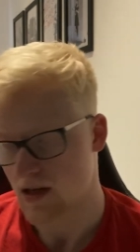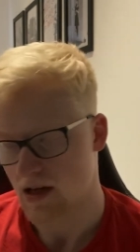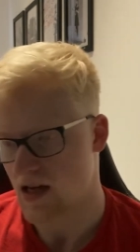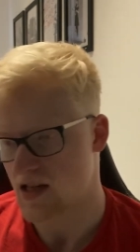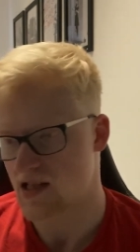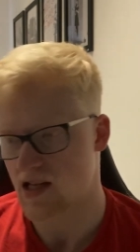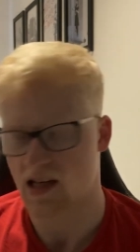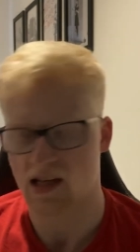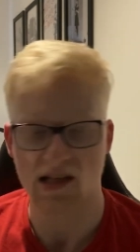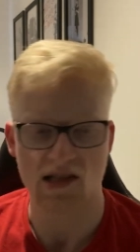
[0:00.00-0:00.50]

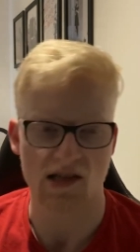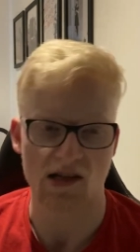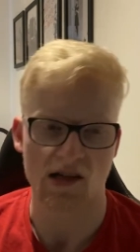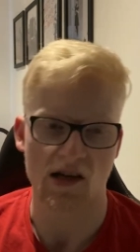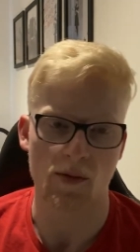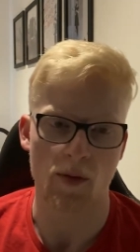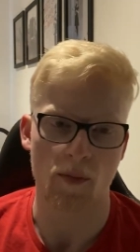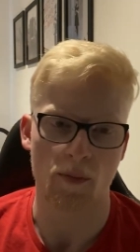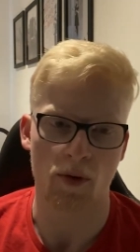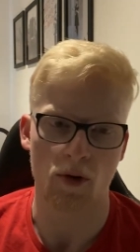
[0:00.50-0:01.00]
He's had his
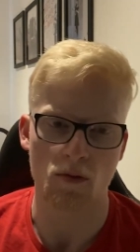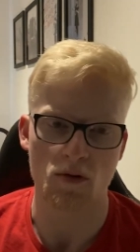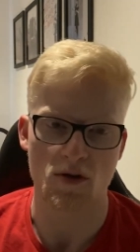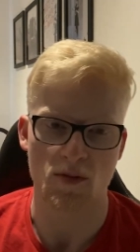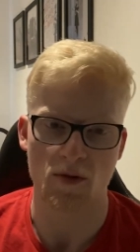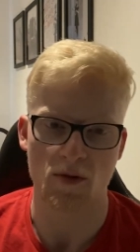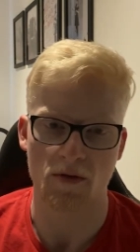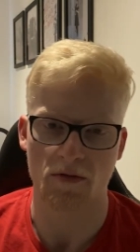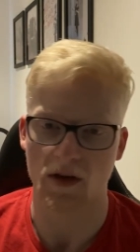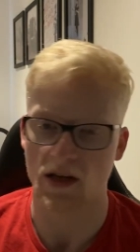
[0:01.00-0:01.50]
time at
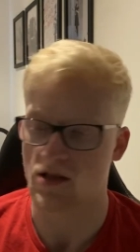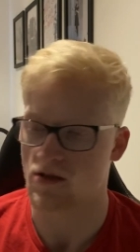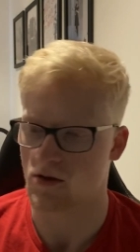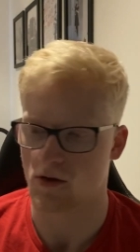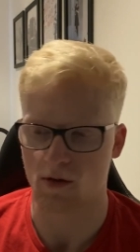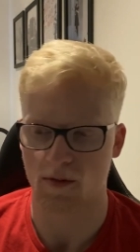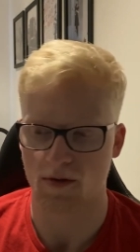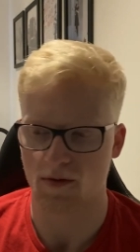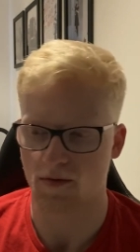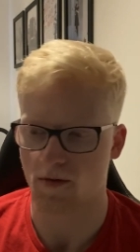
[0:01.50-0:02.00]
Portsmouth. He
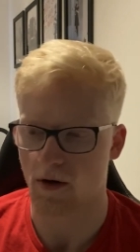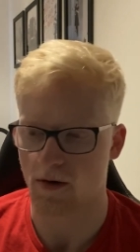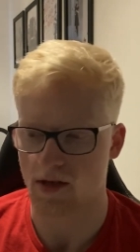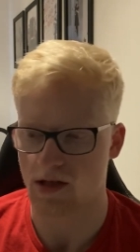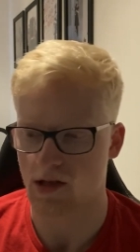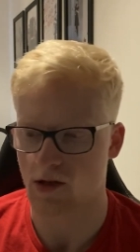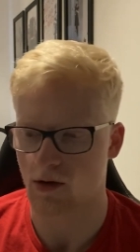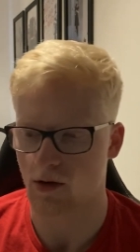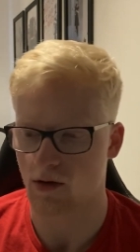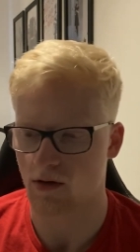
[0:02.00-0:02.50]
took him as far as
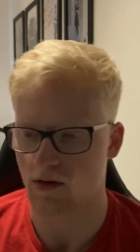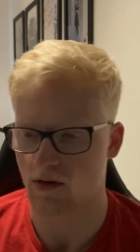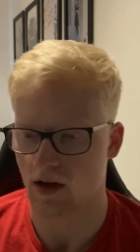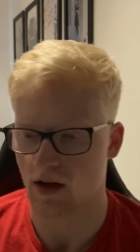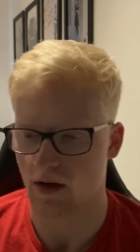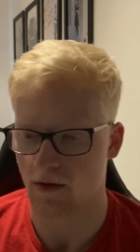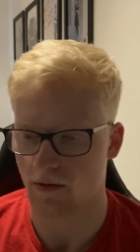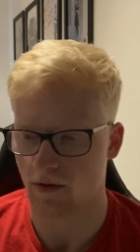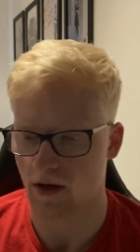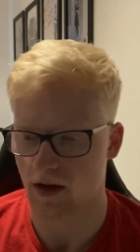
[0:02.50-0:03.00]
he could.
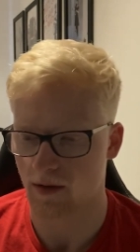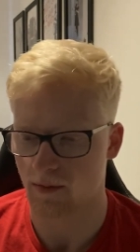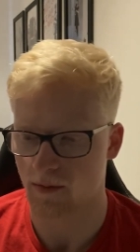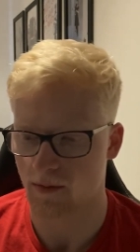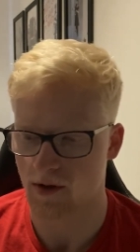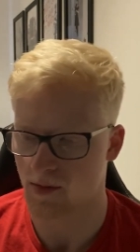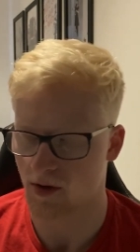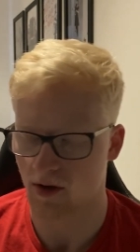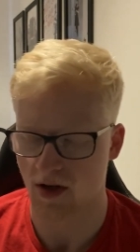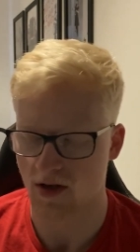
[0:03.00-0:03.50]
And I think,
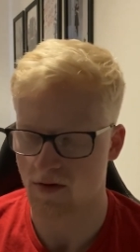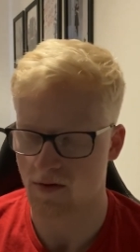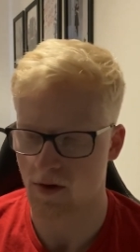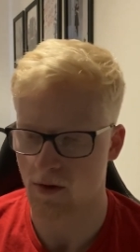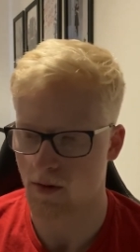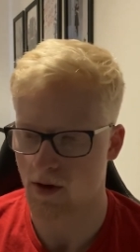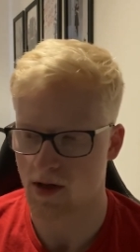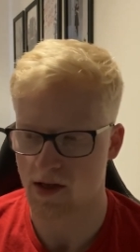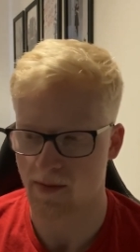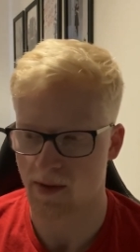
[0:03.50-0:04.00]
to be honest
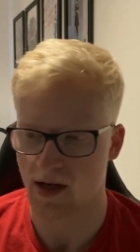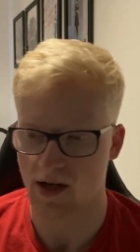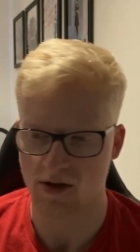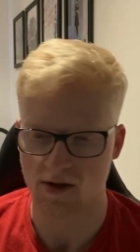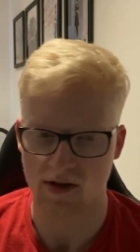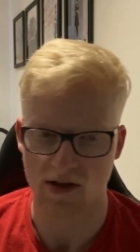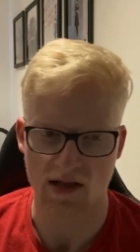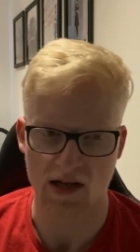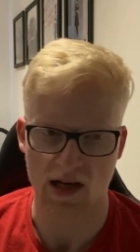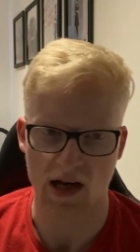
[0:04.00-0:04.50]
with you, he's a
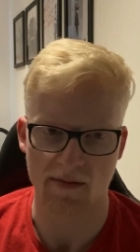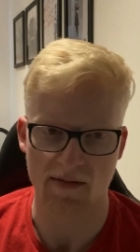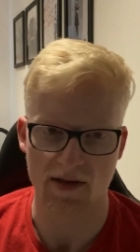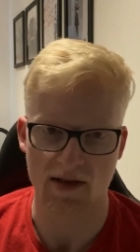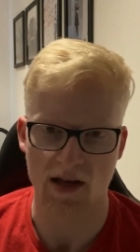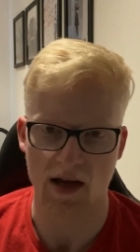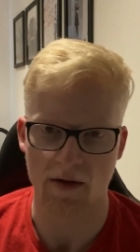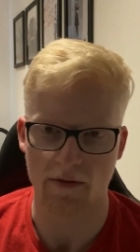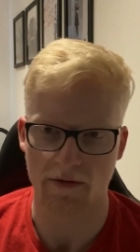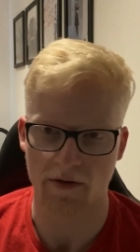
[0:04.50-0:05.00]
manager that's out of his
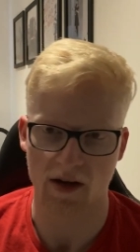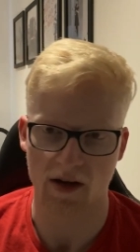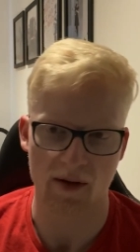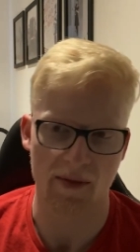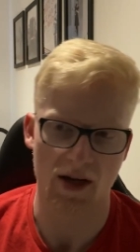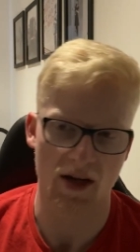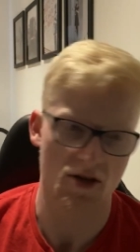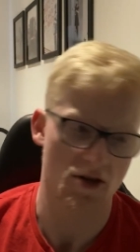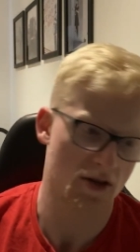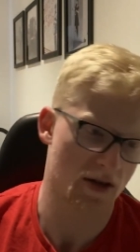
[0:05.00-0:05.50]
depth and a
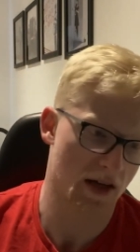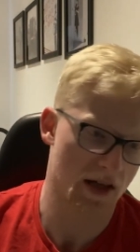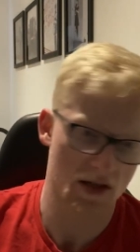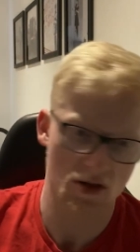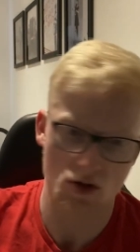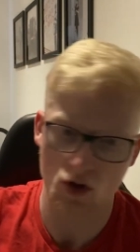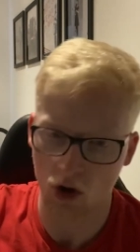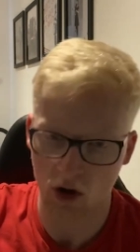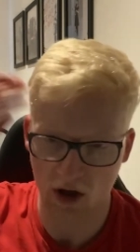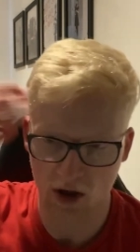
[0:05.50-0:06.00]
manager that is
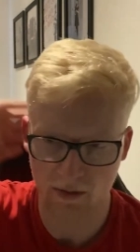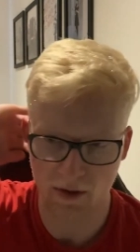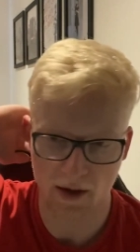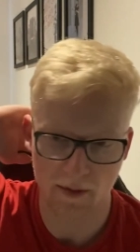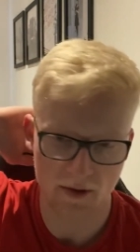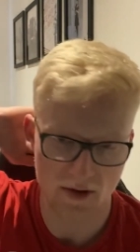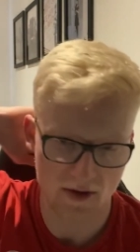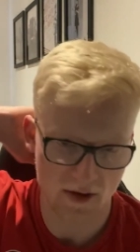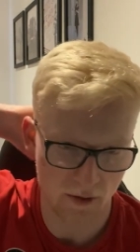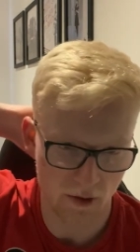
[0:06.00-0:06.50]
not going to be
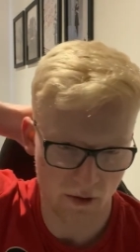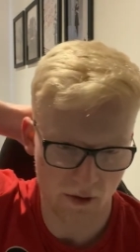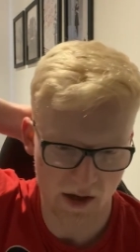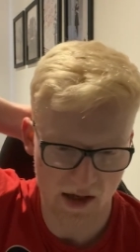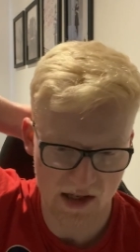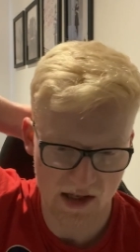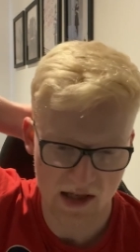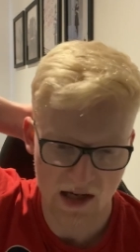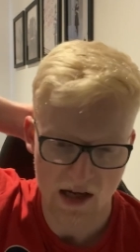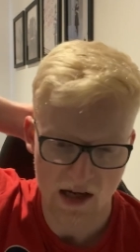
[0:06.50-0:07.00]
able to
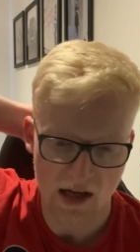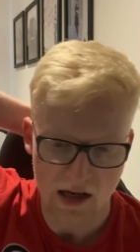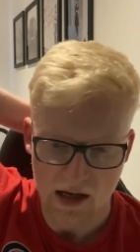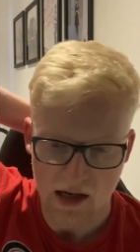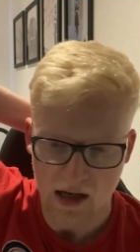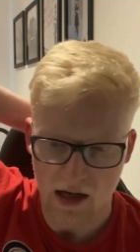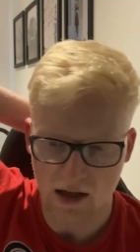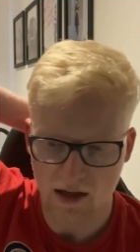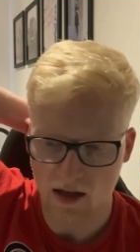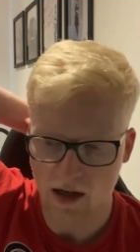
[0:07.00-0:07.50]
progress
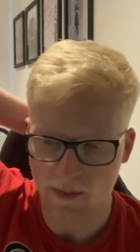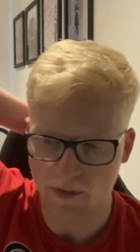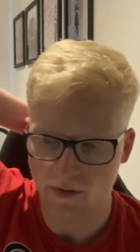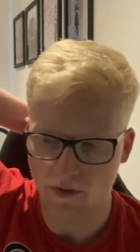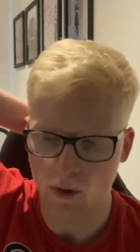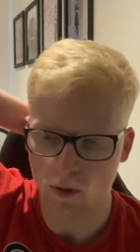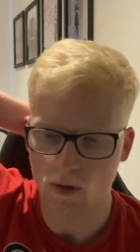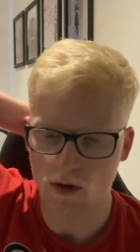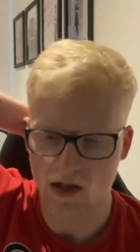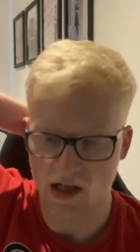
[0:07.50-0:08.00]
a club
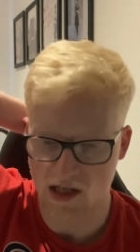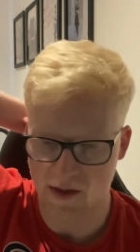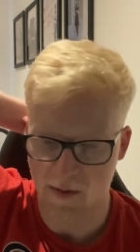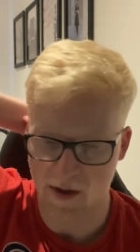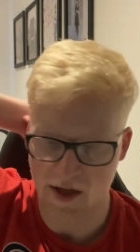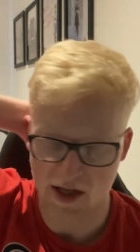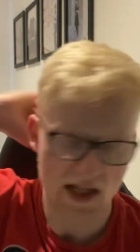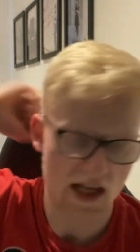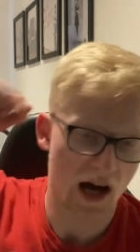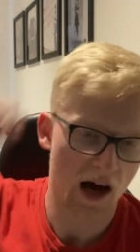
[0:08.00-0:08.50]
forward,
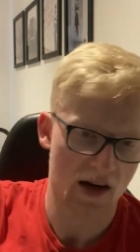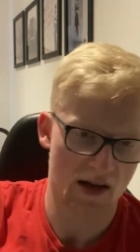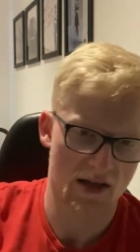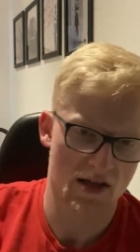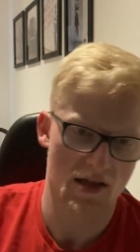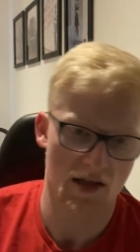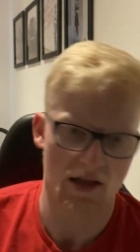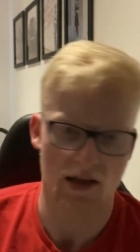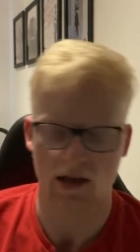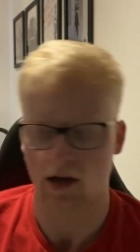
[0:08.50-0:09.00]
especially
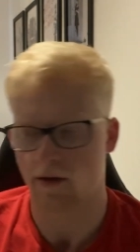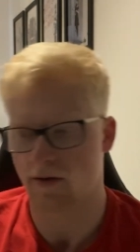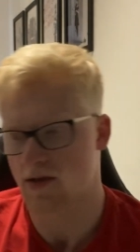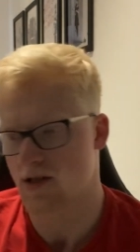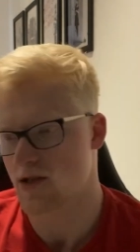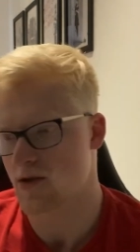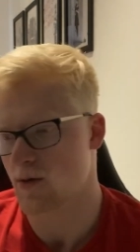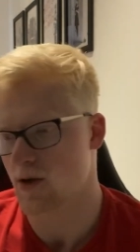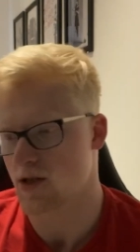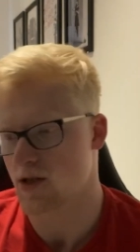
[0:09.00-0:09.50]
us in the current
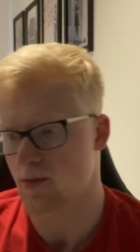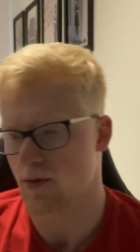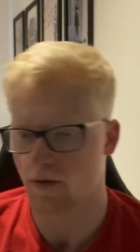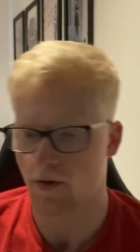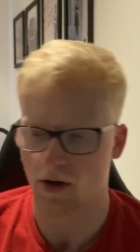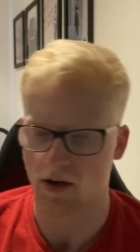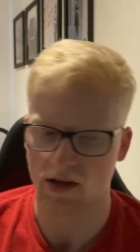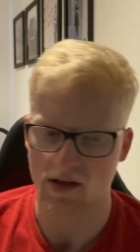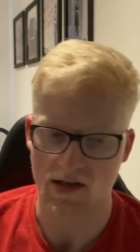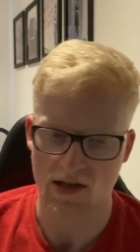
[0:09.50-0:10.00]
situation we
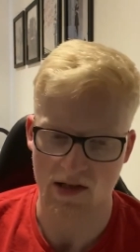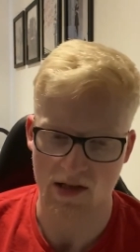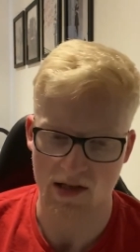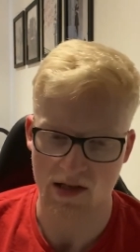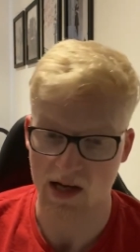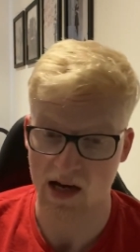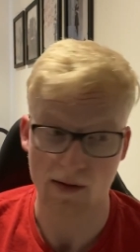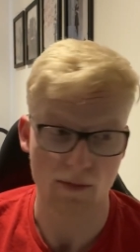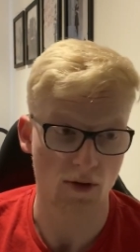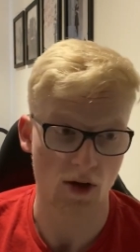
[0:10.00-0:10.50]
find us in. So,
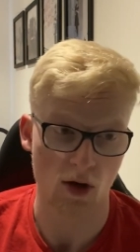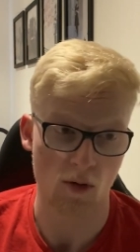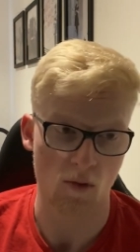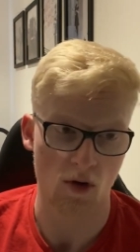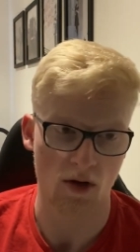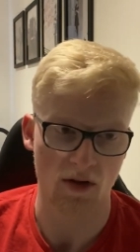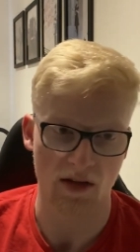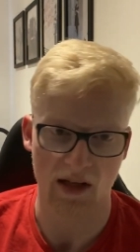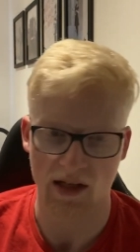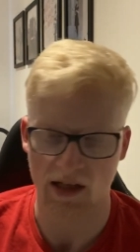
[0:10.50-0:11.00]
yeah, don't
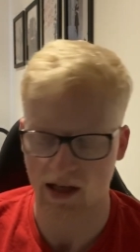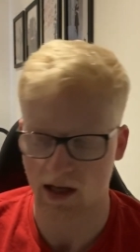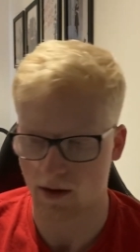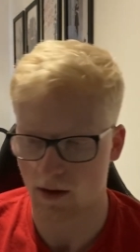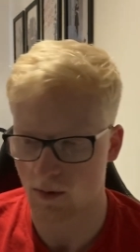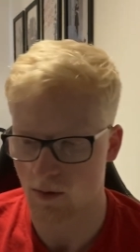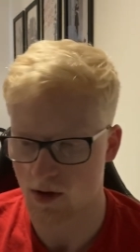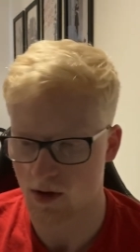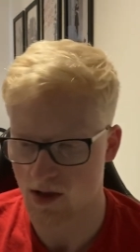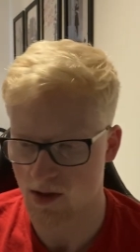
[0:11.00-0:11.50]
want Danny
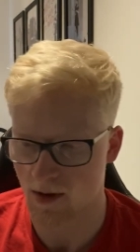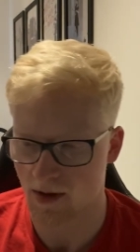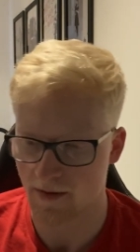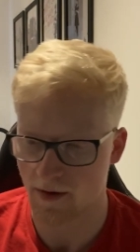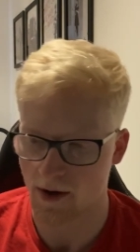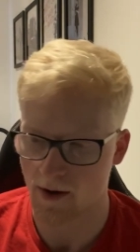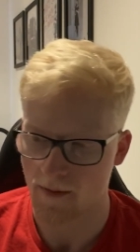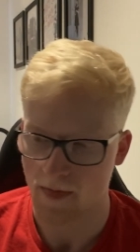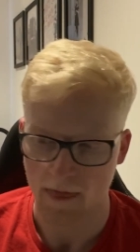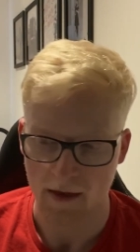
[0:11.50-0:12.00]
Cowley
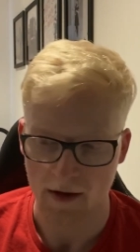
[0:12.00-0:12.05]
whatsoever.